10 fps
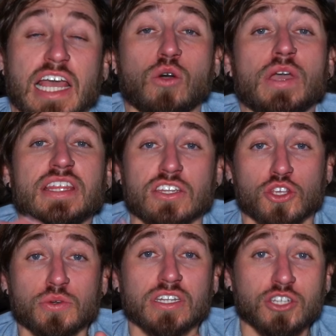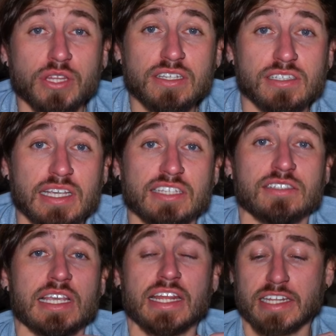Now, a way that you can do this is
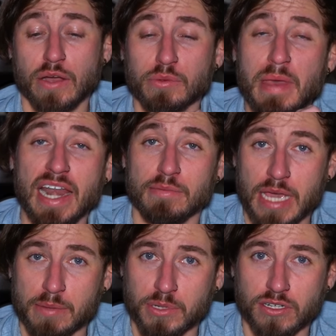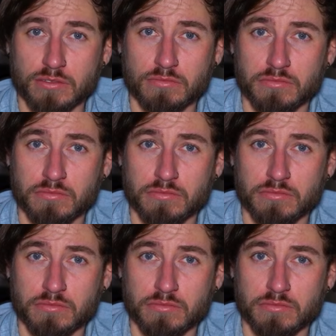sitting down with pen and paper.